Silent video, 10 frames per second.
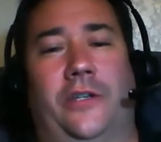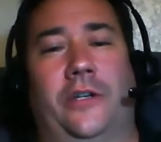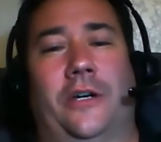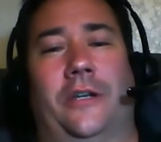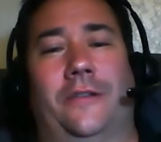
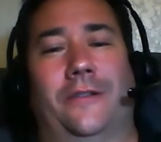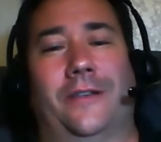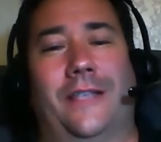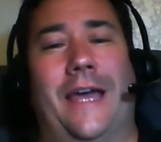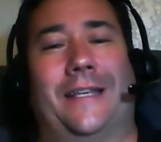good.
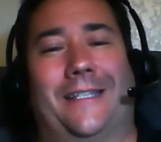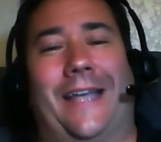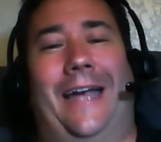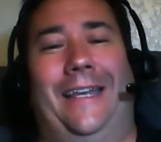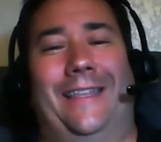Isn't that
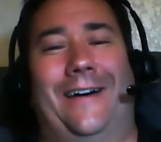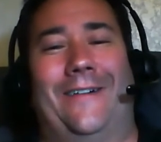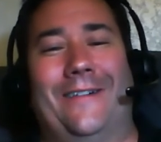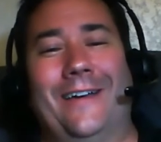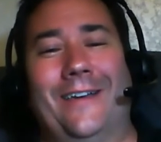exciting,
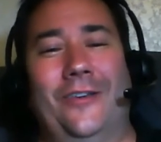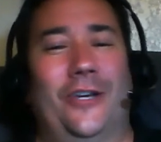though? You